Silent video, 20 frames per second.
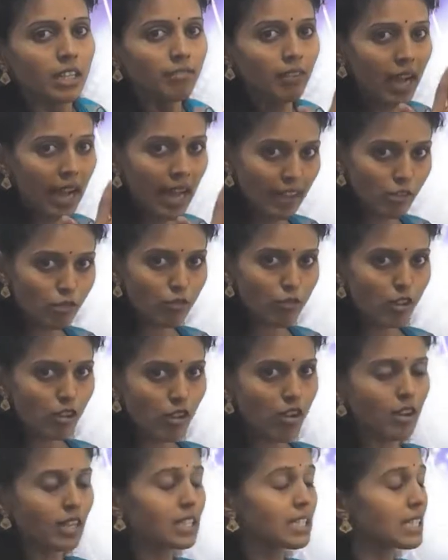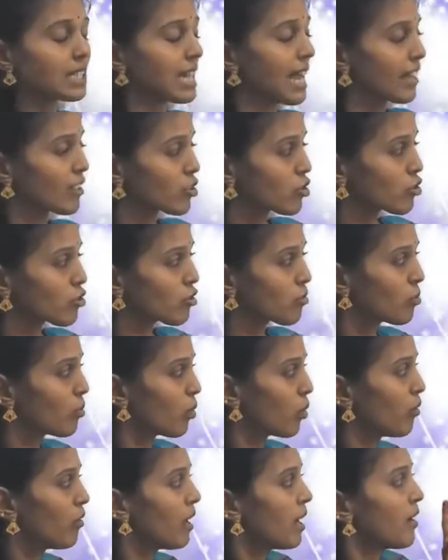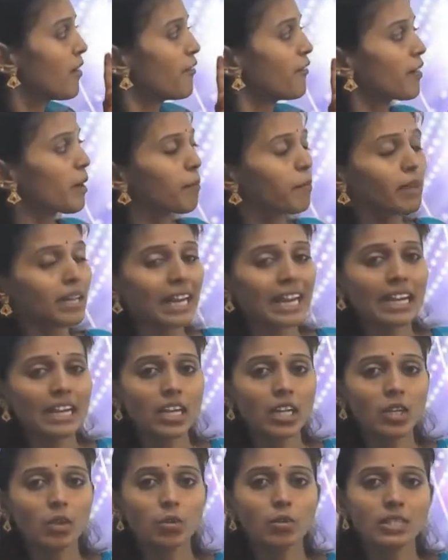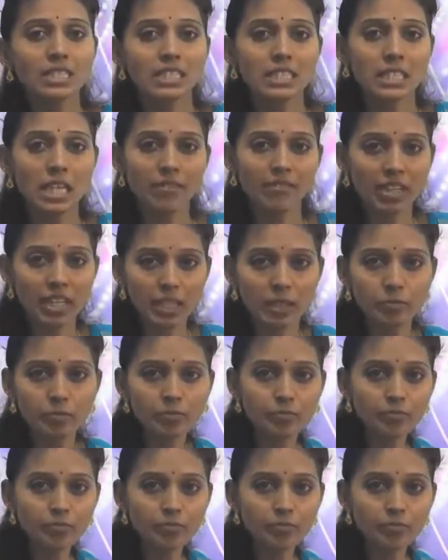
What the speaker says: if a hand of a clock starts to move from 10 to 7,